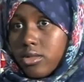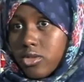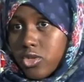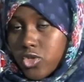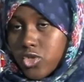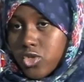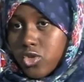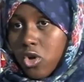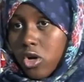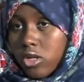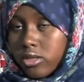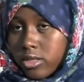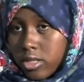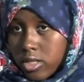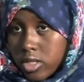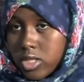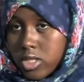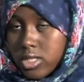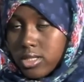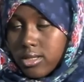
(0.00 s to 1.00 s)

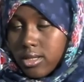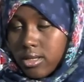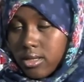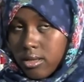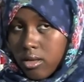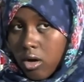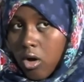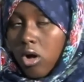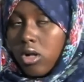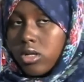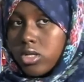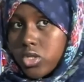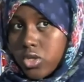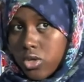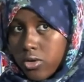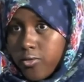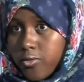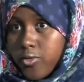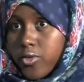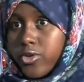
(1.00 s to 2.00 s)
The
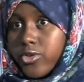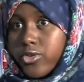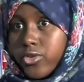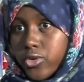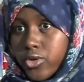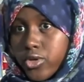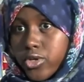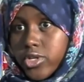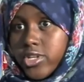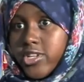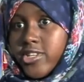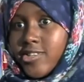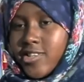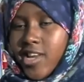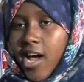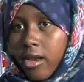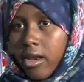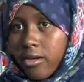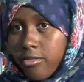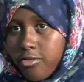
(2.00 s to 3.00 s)
culture of research is
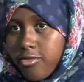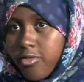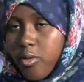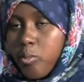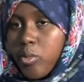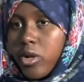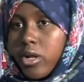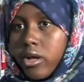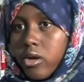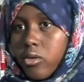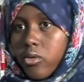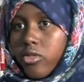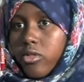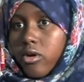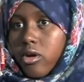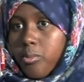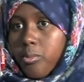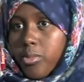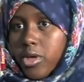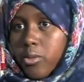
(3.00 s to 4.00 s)
not familiar with
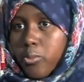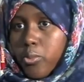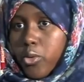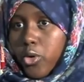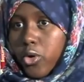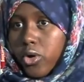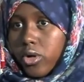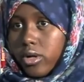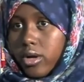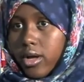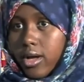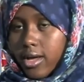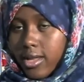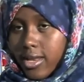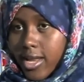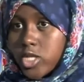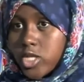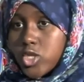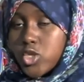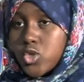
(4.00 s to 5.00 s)
our people,
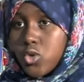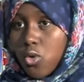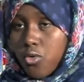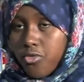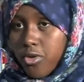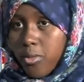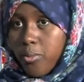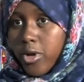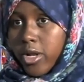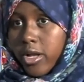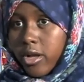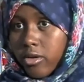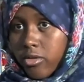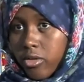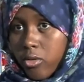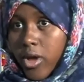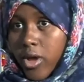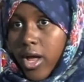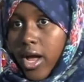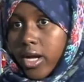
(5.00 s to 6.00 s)
not so familiar
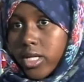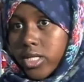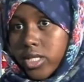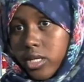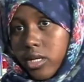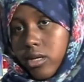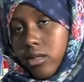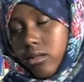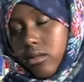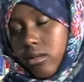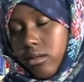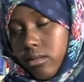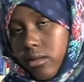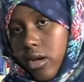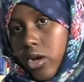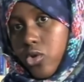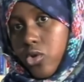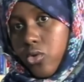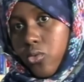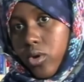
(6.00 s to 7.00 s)
the way actually that
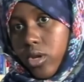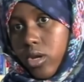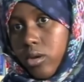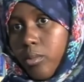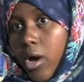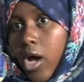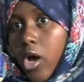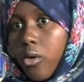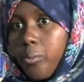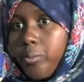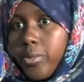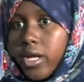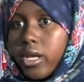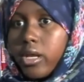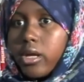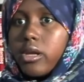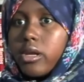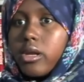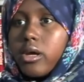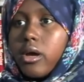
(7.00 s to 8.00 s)
they do it, in my
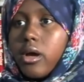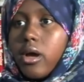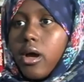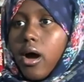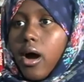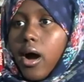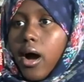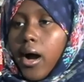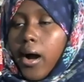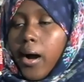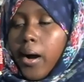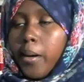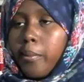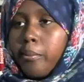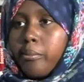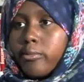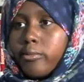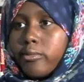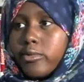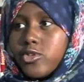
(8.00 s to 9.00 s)
opinion.
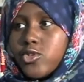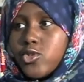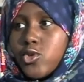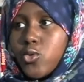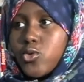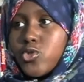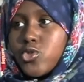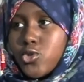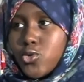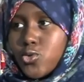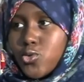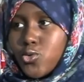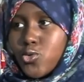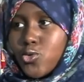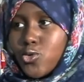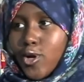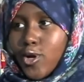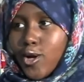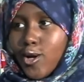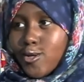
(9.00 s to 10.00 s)
So
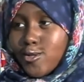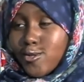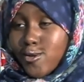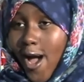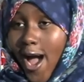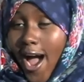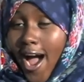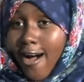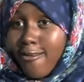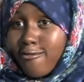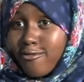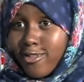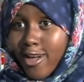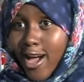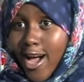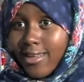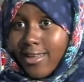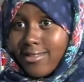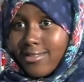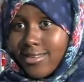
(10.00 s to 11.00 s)
to have
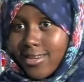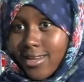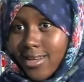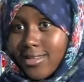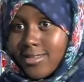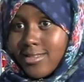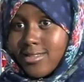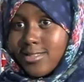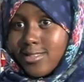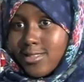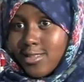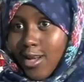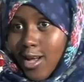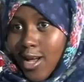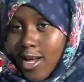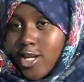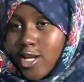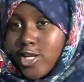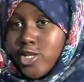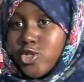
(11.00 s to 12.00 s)
that, it's
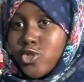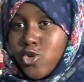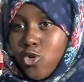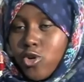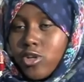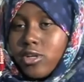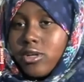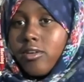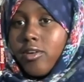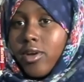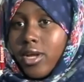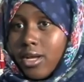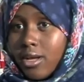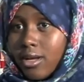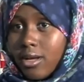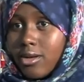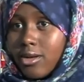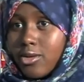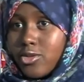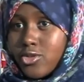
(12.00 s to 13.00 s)
an extraordinary
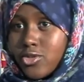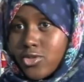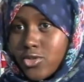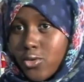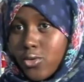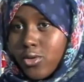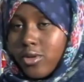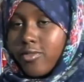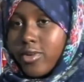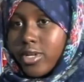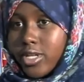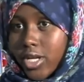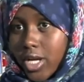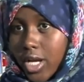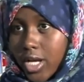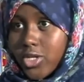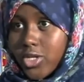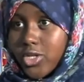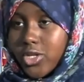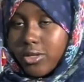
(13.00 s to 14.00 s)
tool of
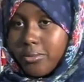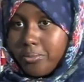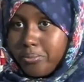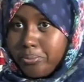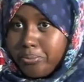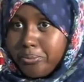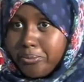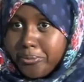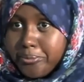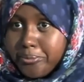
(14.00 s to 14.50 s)
education.